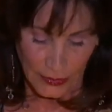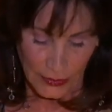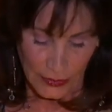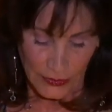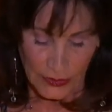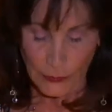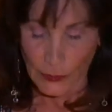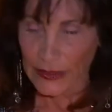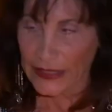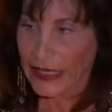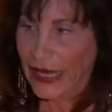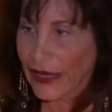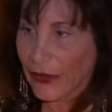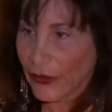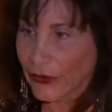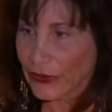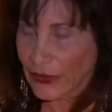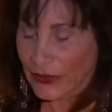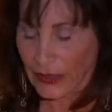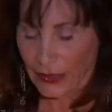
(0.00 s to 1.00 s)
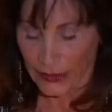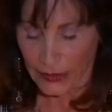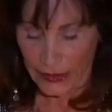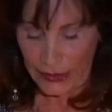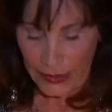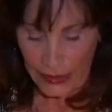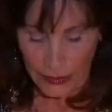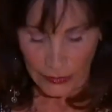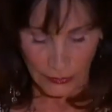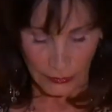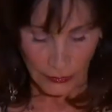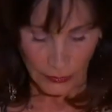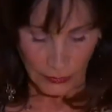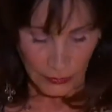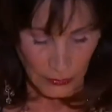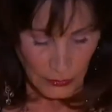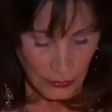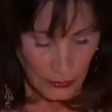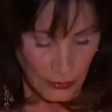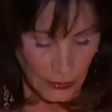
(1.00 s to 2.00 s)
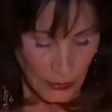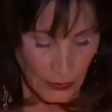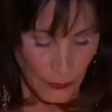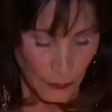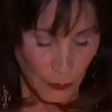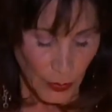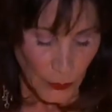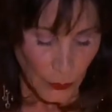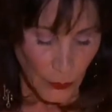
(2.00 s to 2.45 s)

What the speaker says: to be healthy again, but